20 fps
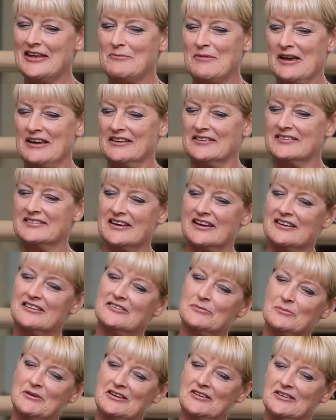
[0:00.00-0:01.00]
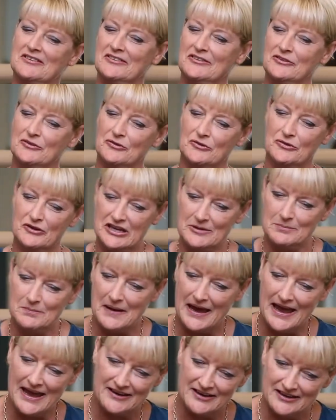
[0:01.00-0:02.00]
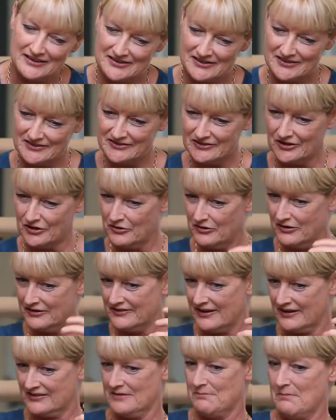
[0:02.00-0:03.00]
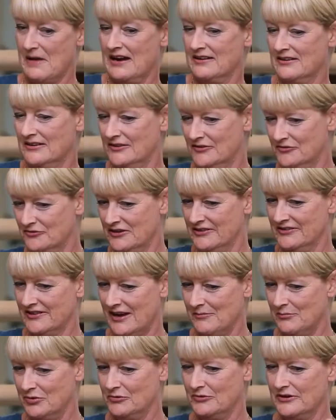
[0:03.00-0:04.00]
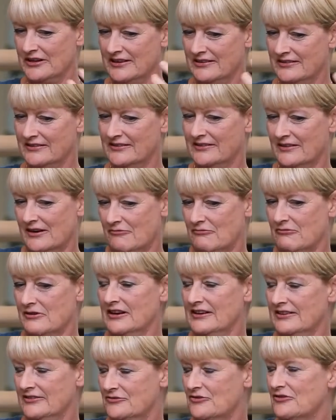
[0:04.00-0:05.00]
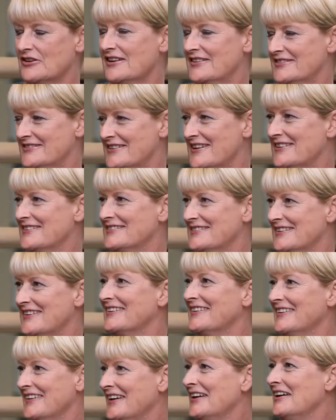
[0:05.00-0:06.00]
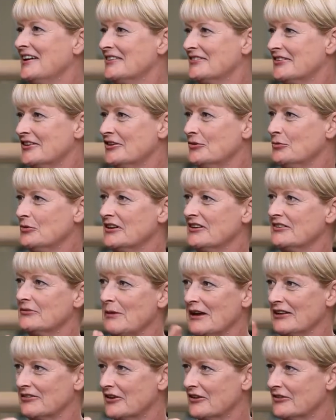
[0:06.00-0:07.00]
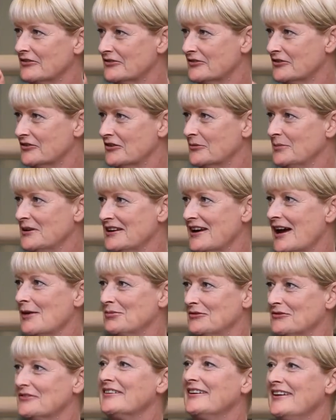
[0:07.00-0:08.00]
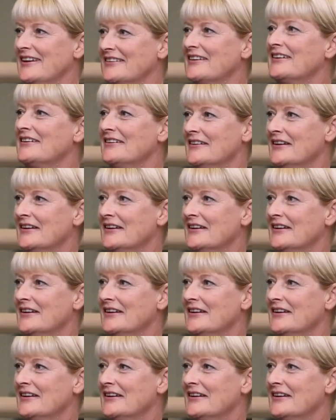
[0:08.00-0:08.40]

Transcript: that makes sense because your hip adductors, so adductor magnus, for example, is a really strong extensor. So you would expect those two to be coupled together.